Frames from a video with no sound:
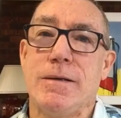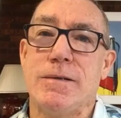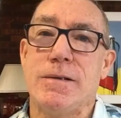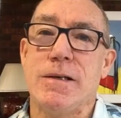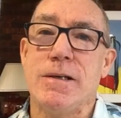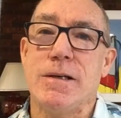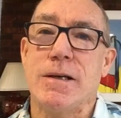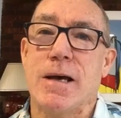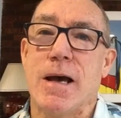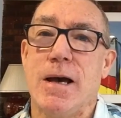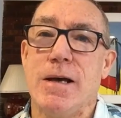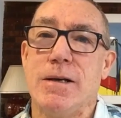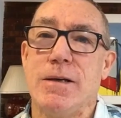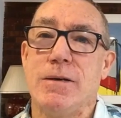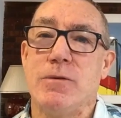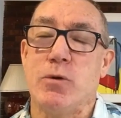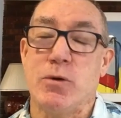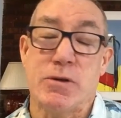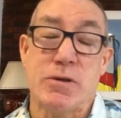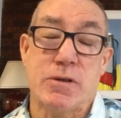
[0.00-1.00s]
indicated,
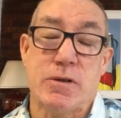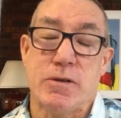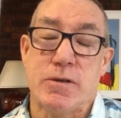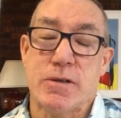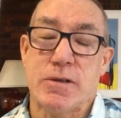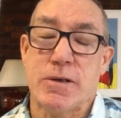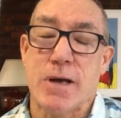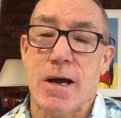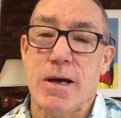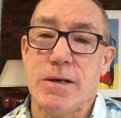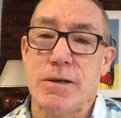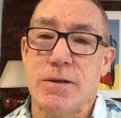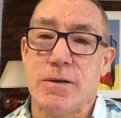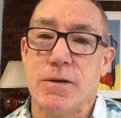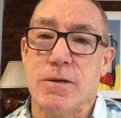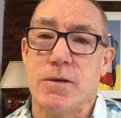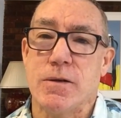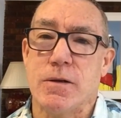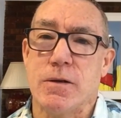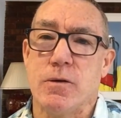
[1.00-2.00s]
or it's stated
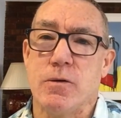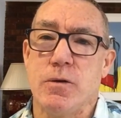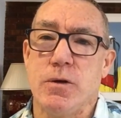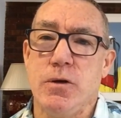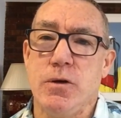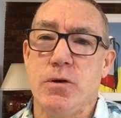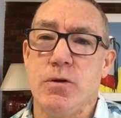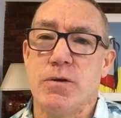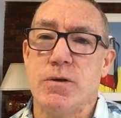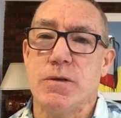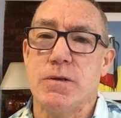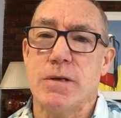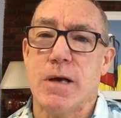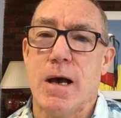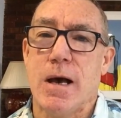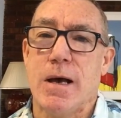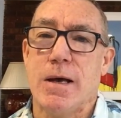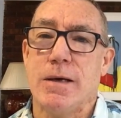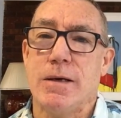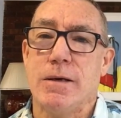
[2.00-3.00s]
that the users
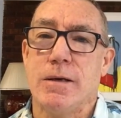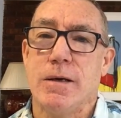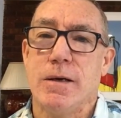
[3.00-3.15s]
are